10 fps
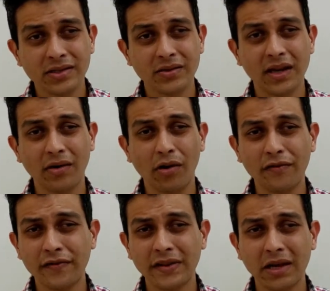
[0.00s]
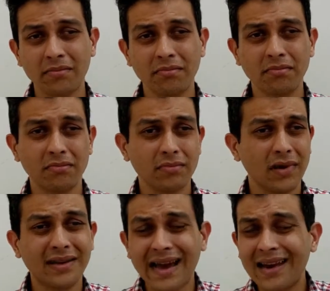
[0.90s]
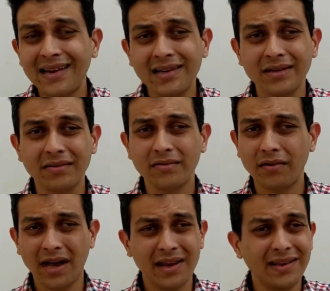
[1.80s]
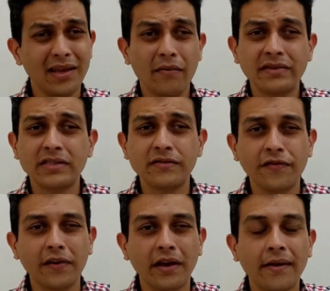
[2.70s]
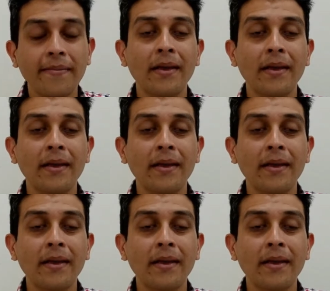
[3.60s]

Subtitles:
You can offer them a calendar, anything which is free.